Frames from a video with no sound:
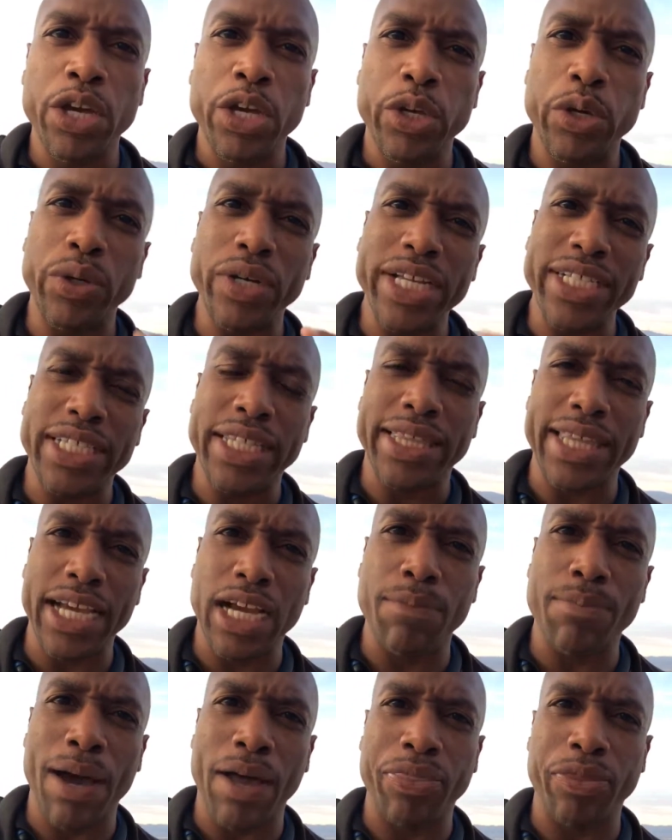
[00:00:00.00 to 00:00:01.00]
You need to
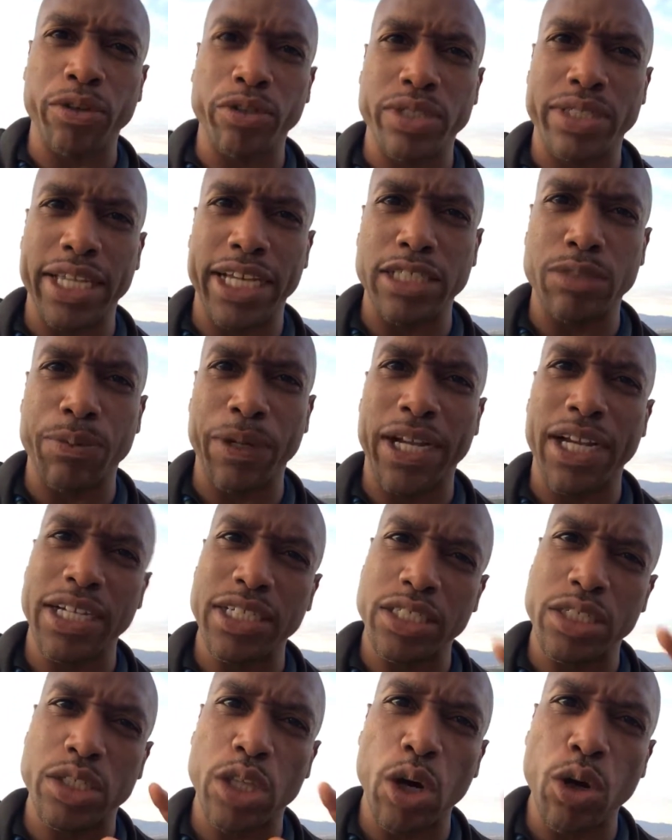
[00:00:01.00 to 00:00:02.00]
think about those things,
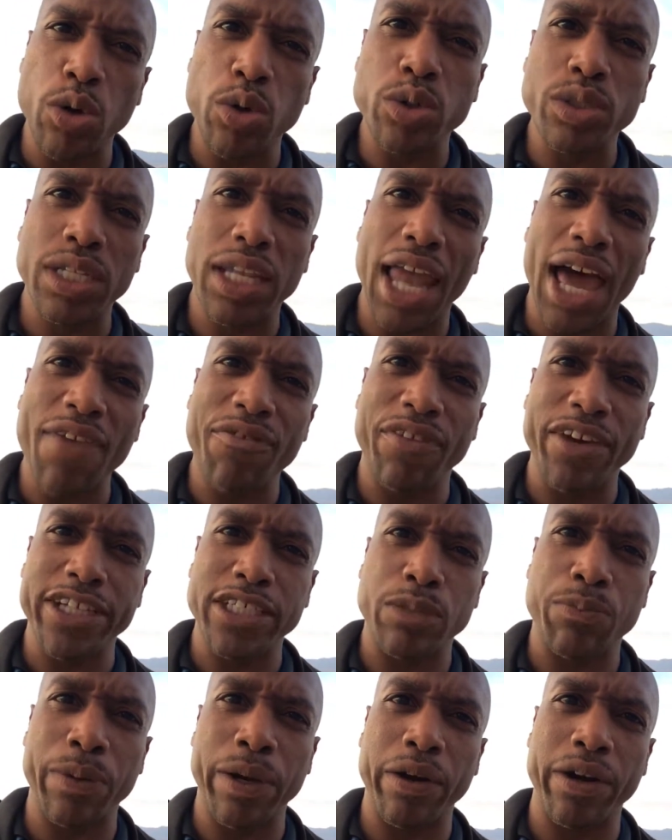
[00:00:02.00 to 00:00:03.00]
because those life
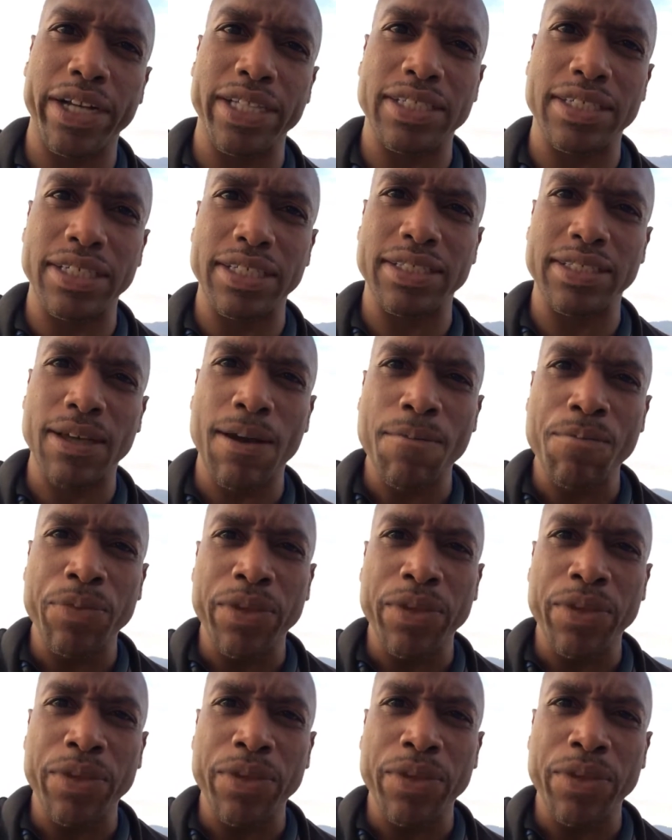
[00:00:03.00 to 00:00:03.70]
experiences